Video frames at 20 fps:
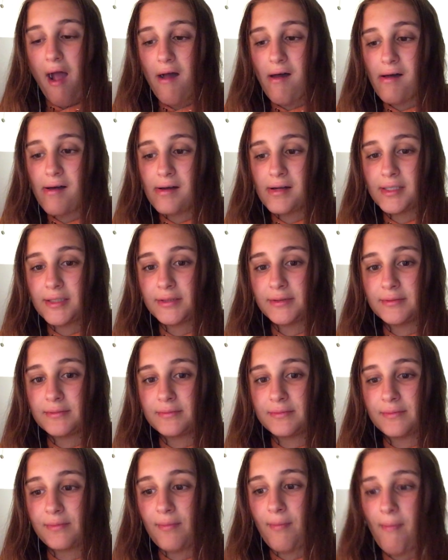
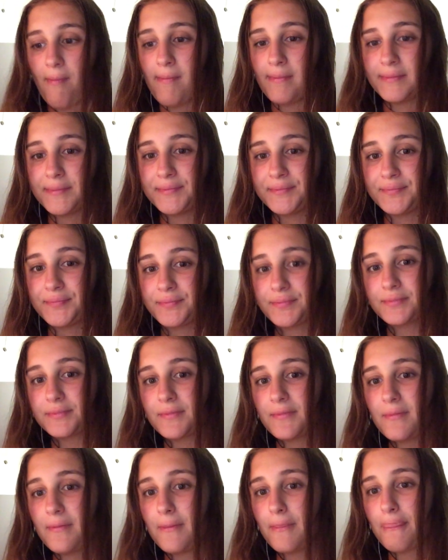I
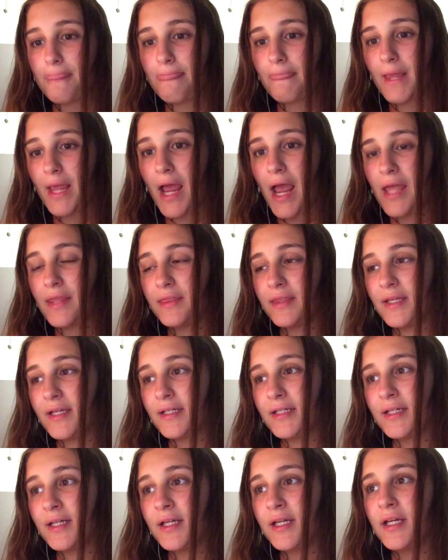
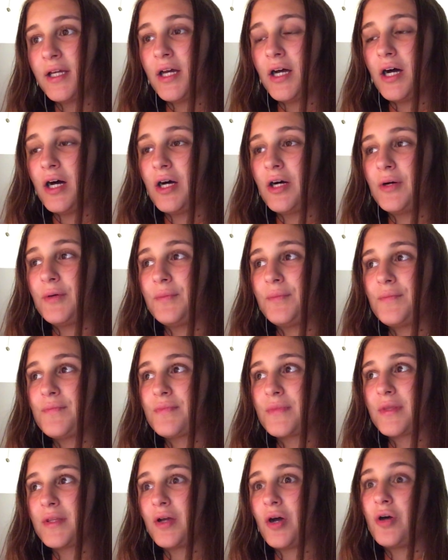think
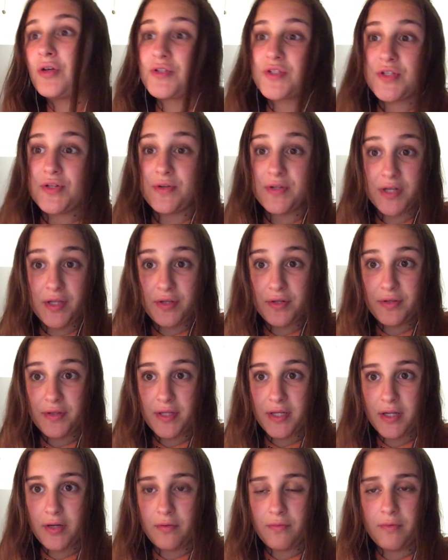also another
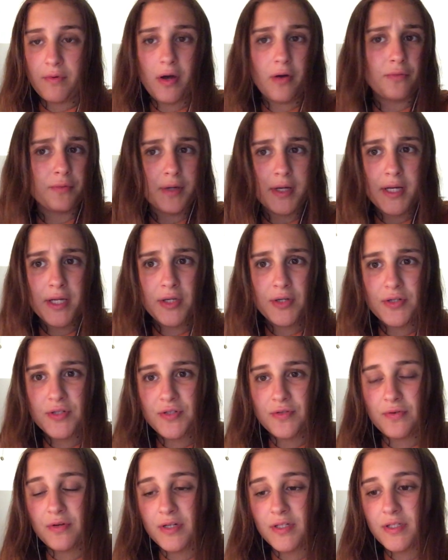thing, while reading your
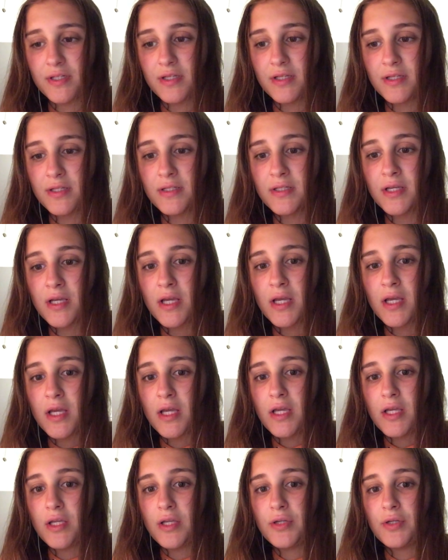sources,
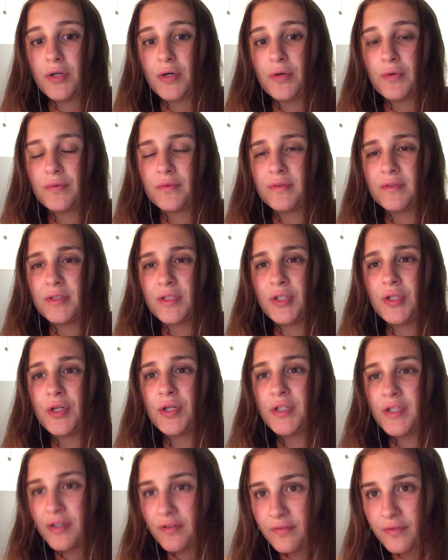you're
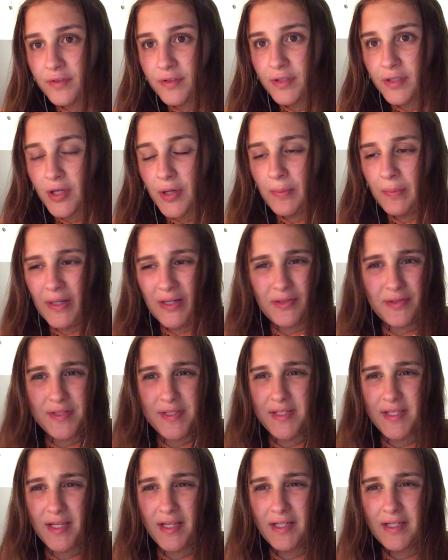given about
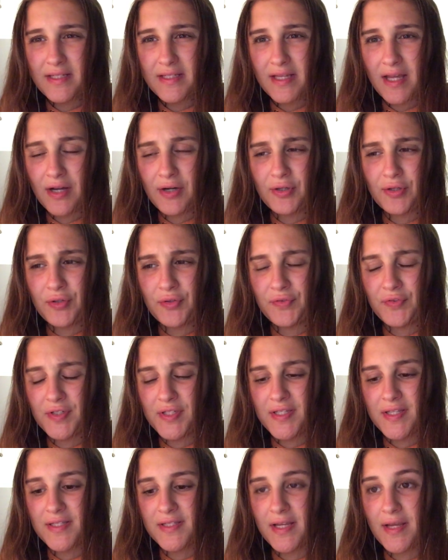6. I don't know if
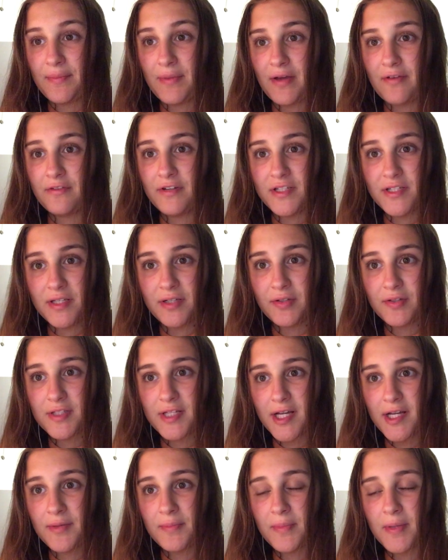it's the same every single
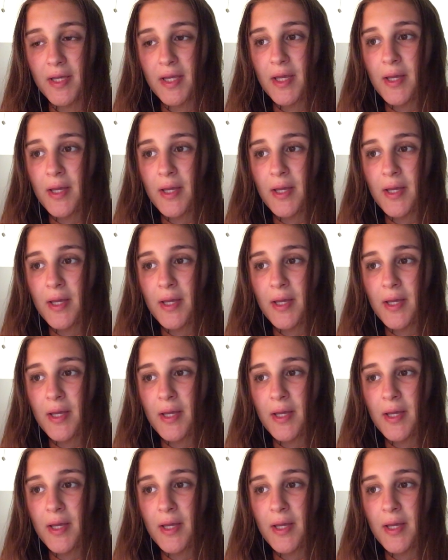time,